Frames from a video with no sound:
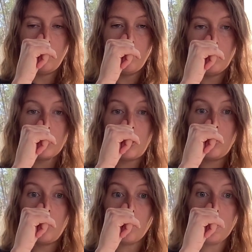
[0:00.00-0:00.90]
We're just going
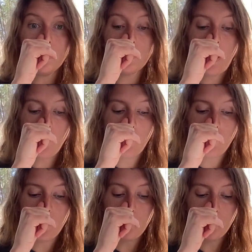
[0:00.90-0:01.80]
to notice how we
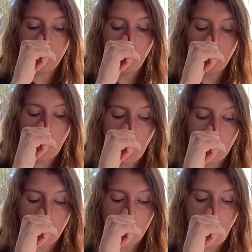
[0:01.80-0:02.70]
feel before and how
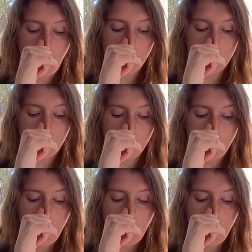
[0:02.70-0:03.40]
we feel after.